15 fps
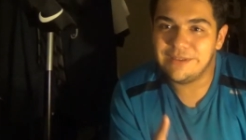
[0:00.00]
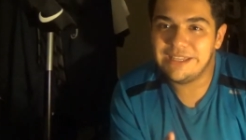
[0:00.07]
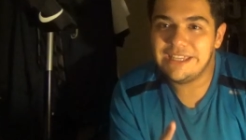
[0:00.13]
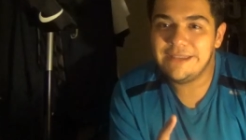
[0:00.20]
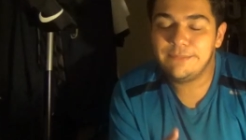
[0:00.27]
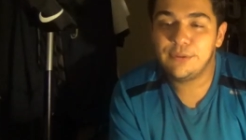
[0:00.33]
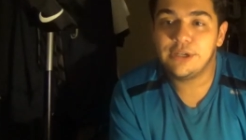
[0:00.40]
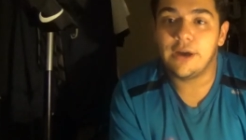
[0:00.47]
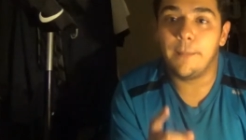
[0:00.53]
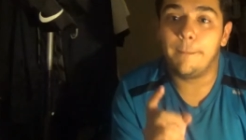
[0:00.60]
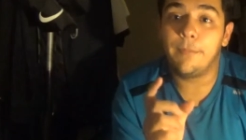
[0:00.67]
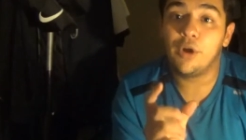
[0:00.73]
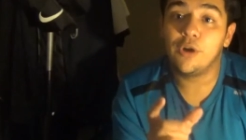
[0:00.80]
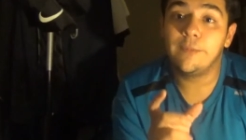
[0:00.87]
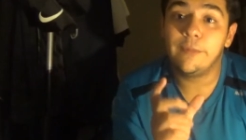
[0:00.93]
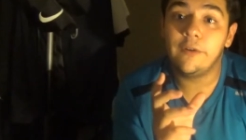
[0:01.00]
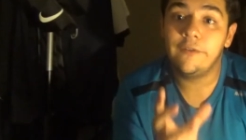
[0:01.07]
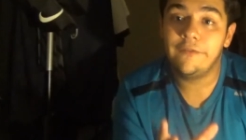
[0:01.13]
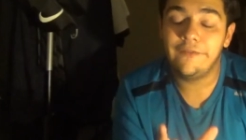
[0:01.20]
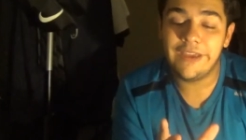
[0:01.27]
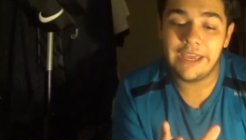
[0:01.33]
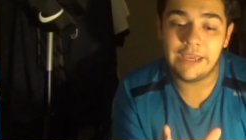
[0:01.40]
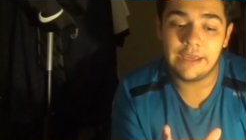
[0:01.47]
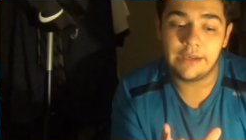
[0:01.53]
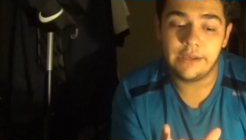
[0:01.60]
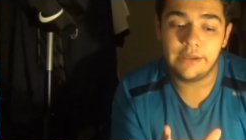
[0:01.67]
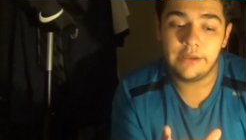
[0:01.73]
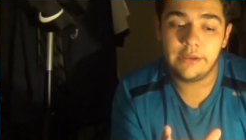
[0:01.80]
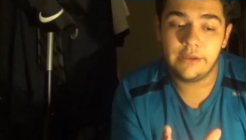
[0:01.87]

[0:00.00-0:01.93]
He put a purple fan,